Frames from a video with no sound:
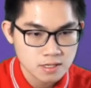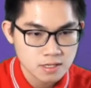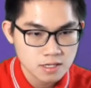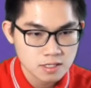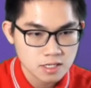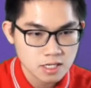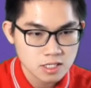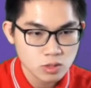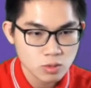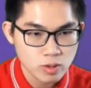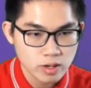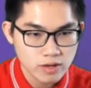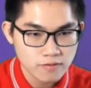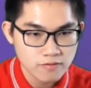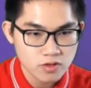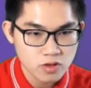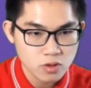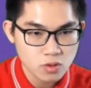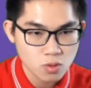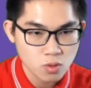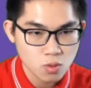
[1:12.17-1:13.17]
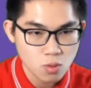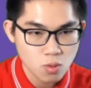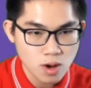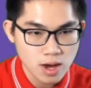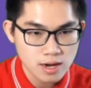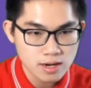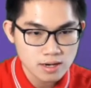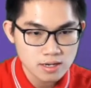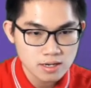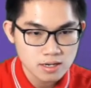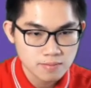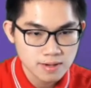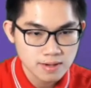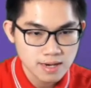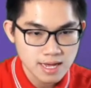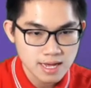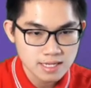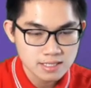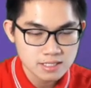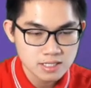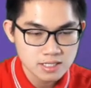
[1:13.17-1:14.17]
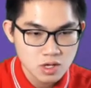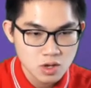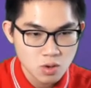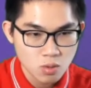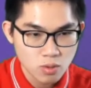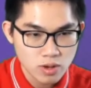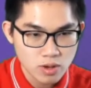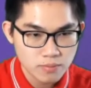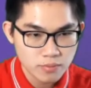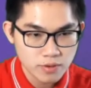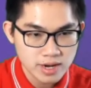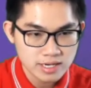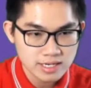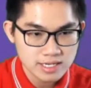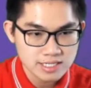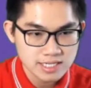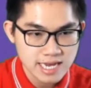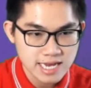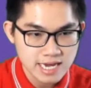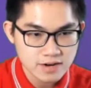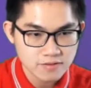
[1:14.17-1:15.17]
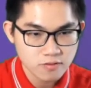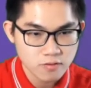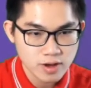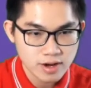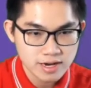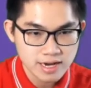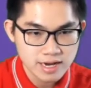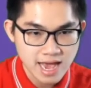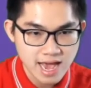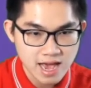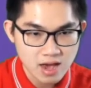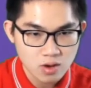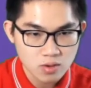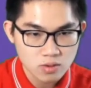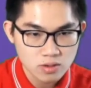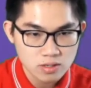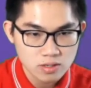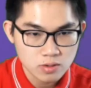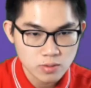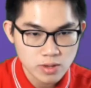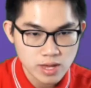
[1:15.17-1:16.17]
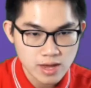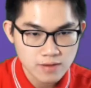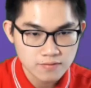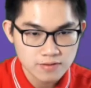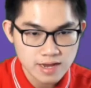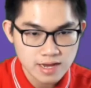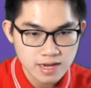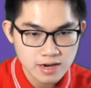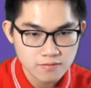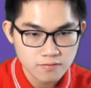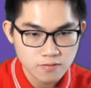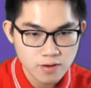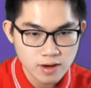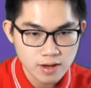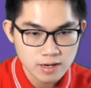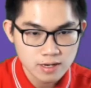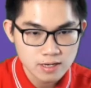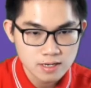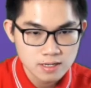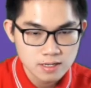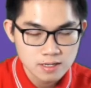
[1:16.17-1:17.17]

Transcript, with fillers: This will give you 1 plus, we bring this negative 1 down, we have negative 1,